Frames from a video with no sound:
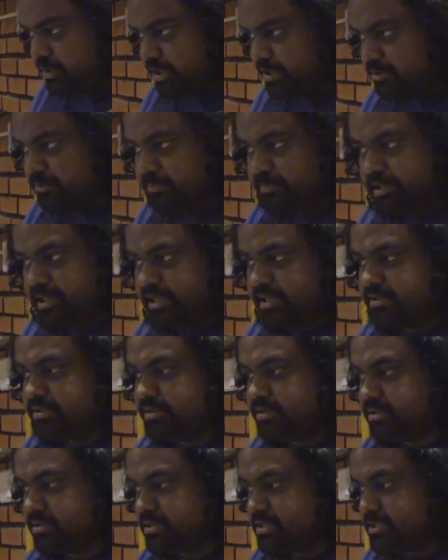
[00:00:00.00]
to play
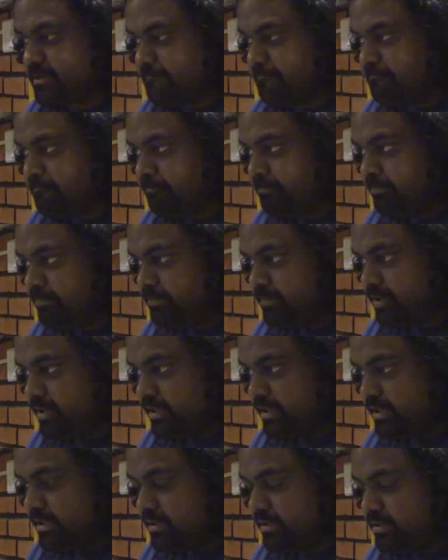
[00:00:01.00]
chords.
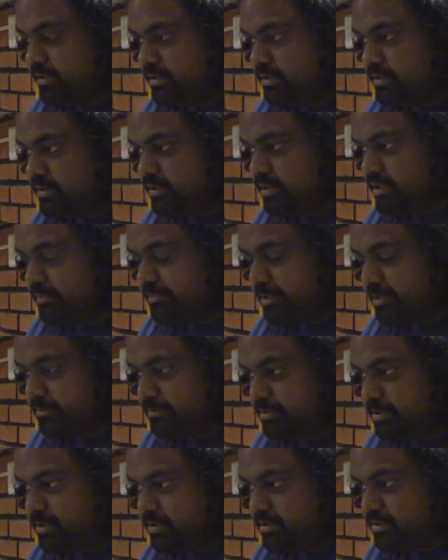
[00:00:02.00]
And
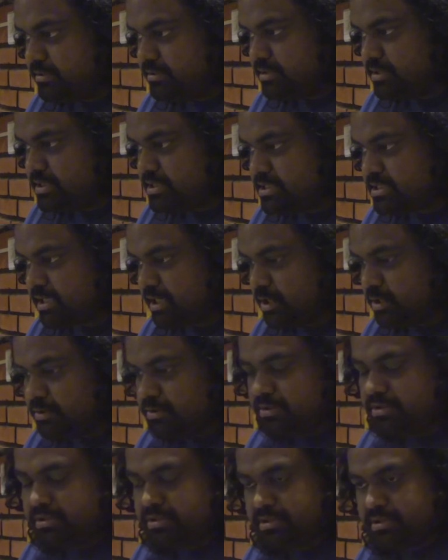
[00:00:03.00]
remember, the
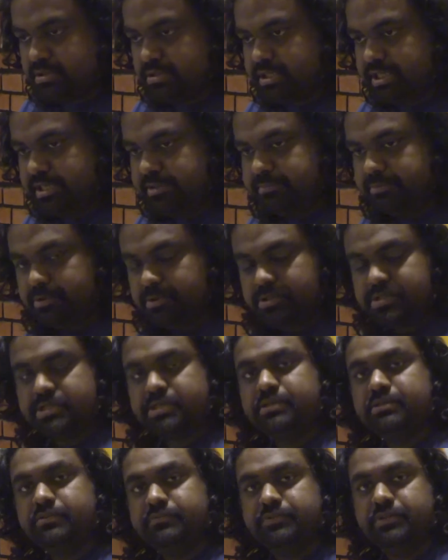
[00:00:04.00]
sound or the
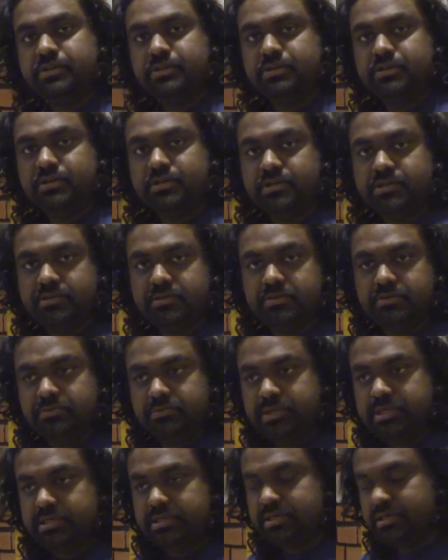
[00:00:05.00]
emotion of the chord
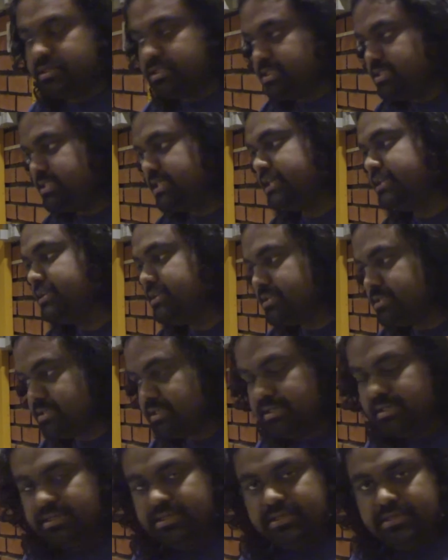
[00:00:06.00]
will not change.
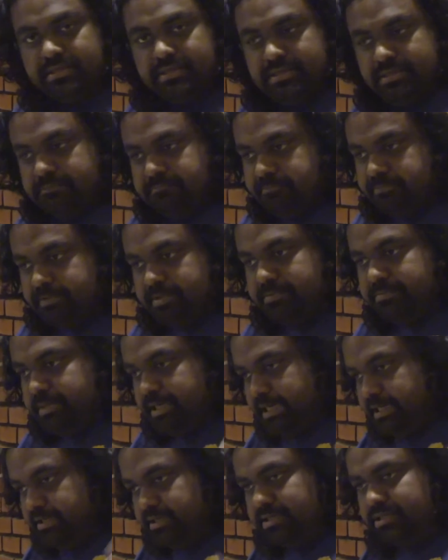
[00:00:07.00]
A
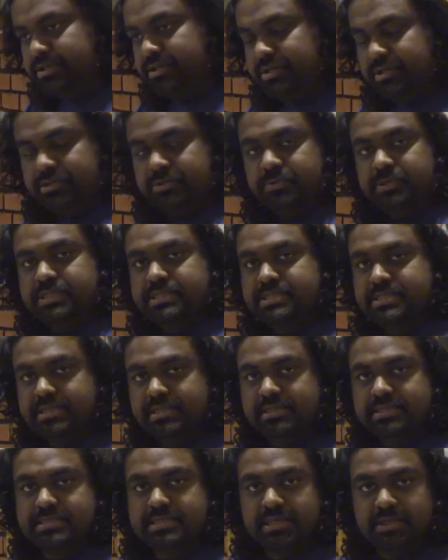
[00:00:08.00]
minor chord will
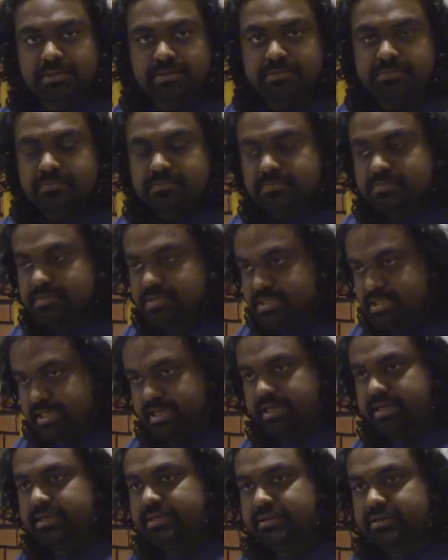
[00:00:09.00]
still sound
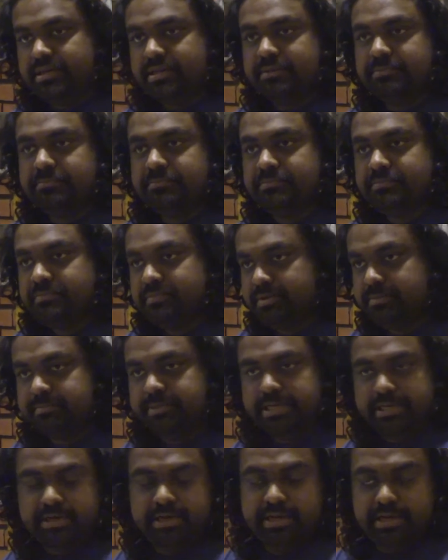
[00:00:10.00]
sad and a
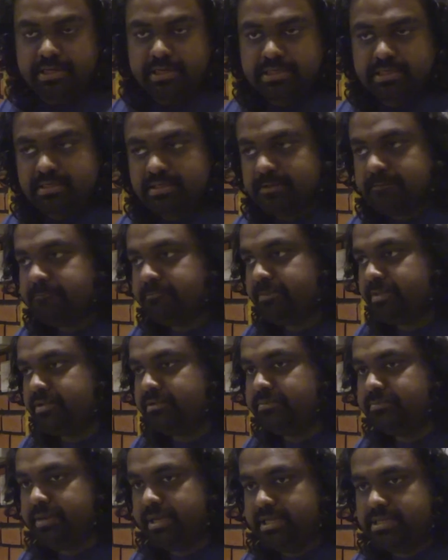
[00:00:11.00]
bit dark,
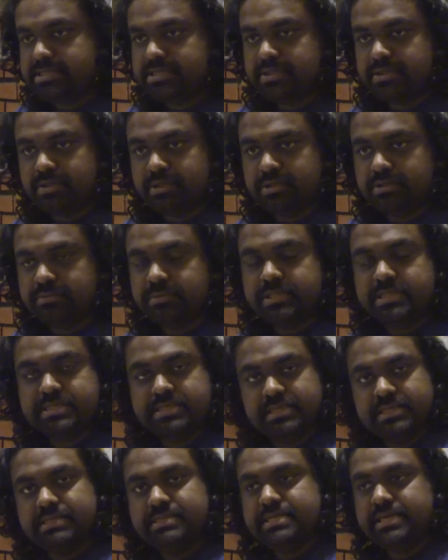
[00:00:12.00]
major chord will
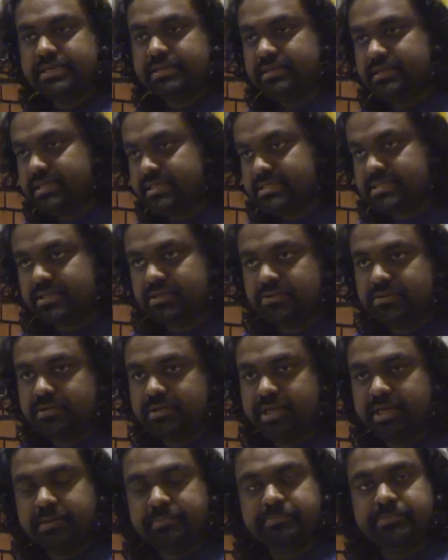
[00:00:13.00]
still generally sound
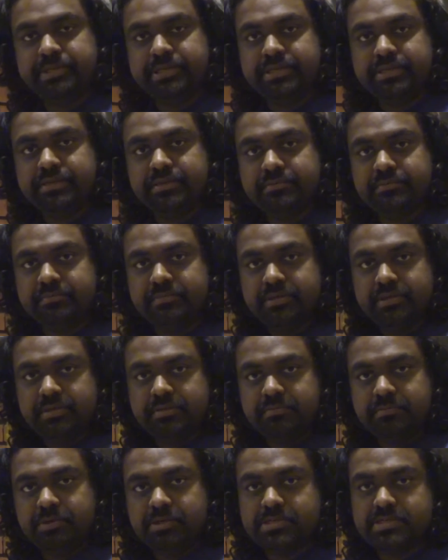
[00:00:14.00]
happy,
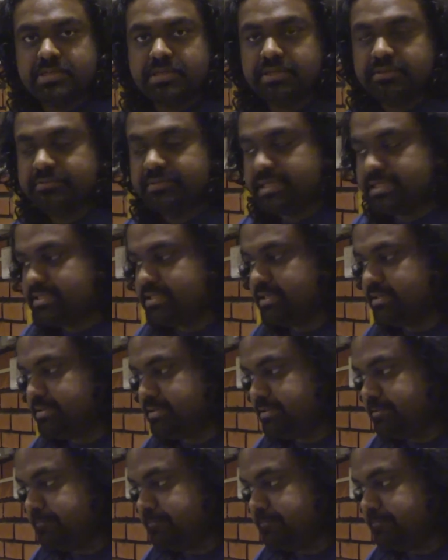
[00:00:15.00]
positive, etc.